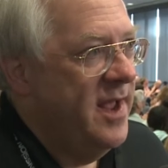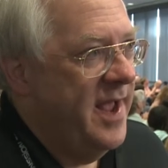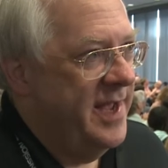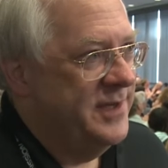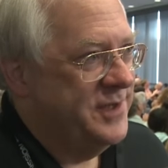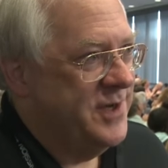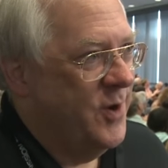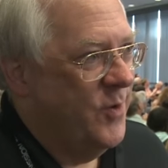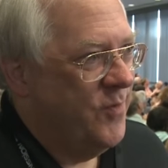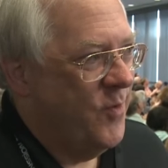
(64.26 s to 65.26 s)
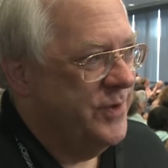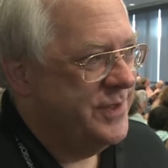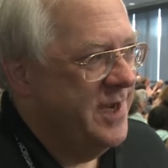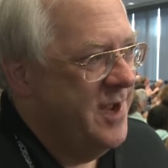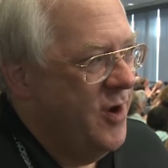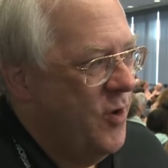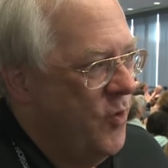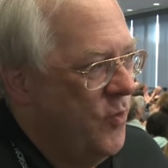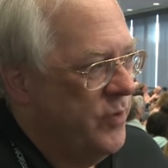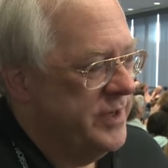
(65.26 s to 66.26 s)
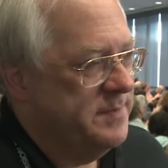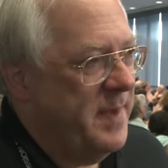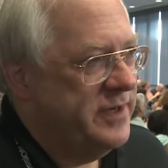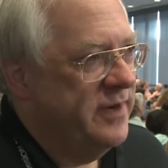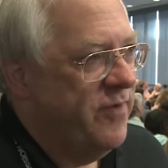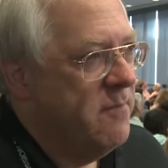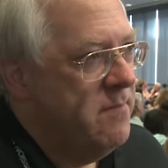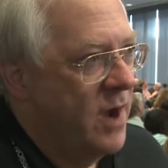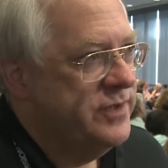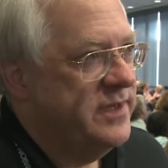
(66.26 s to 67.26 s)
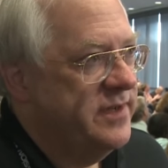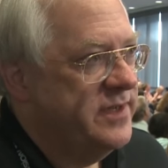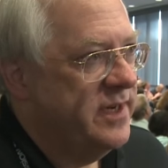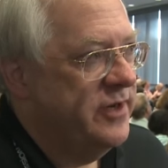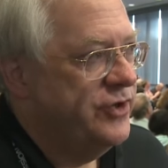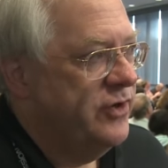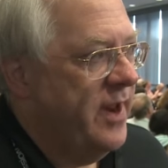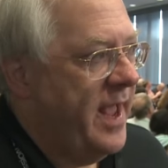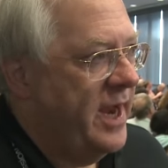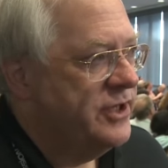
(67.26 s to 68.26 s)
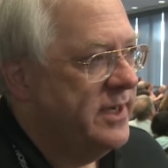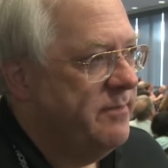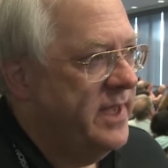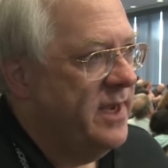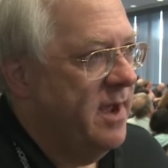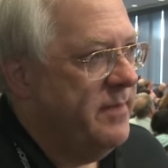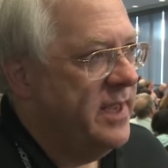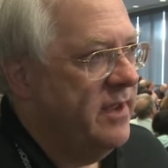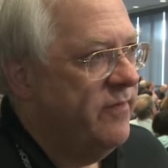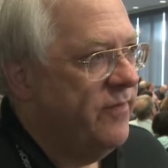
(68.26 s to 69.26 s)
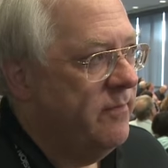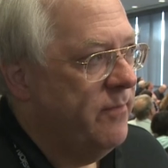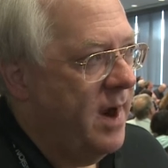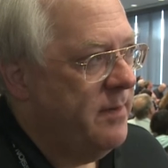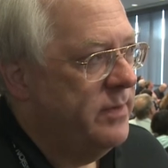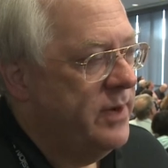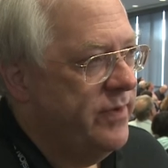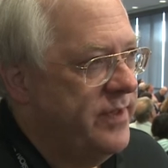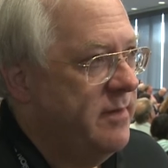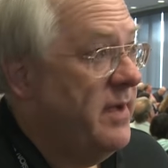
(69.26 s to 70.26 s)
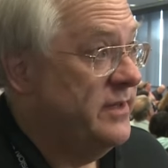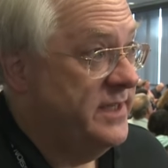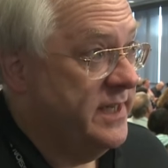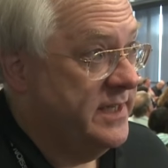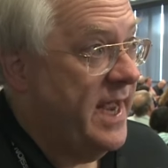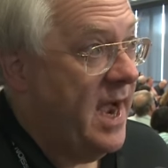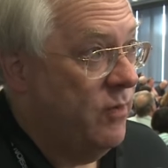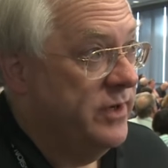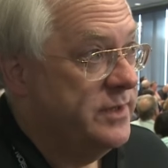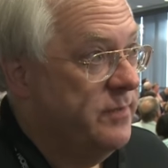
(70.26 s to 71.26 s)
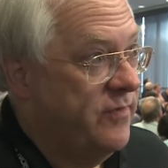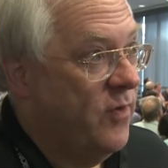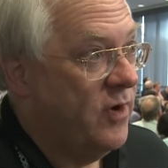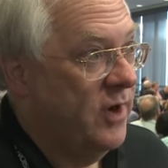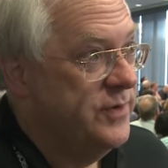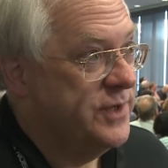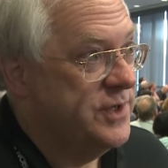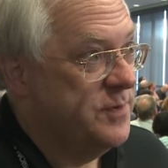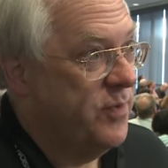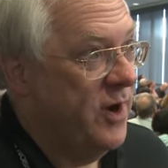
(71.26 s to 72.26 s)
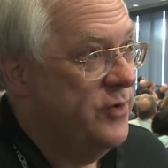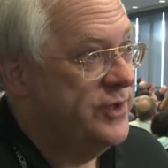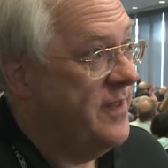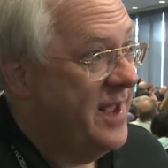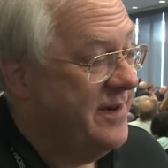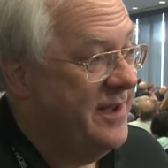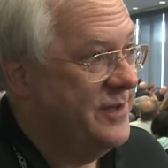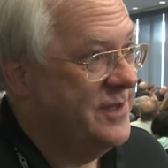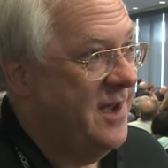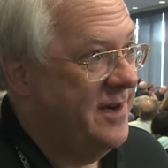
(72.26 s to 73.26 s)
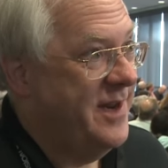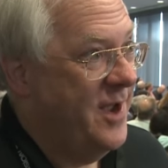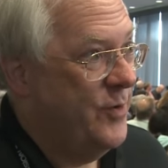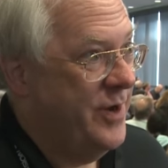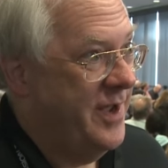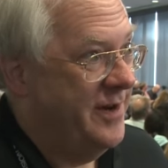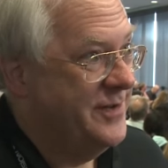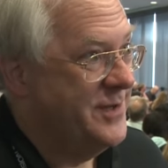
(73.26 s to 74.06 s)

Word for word: And so, of course, we're expecting for most of the signature to actually be coming in from probably within about six hours before closest approach, and that data is not down yet.